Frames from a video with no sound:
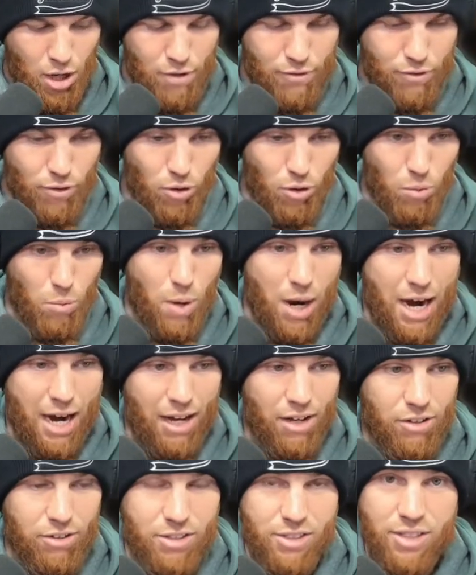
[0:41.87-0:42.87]
for a
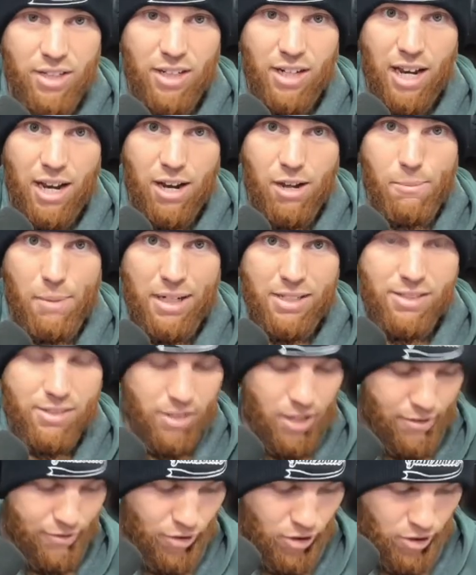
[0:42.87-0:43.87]
while and seen any of my
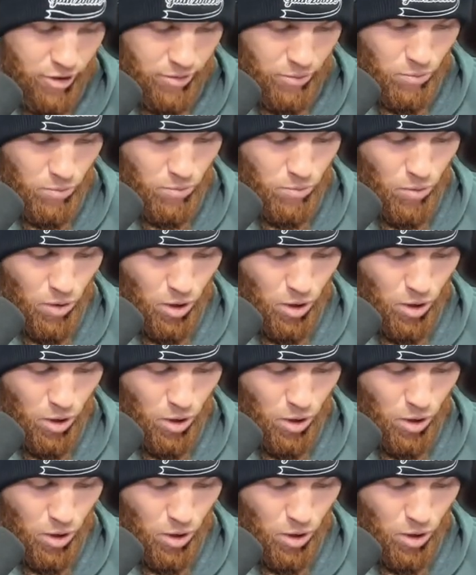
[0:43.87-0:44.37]
stuff on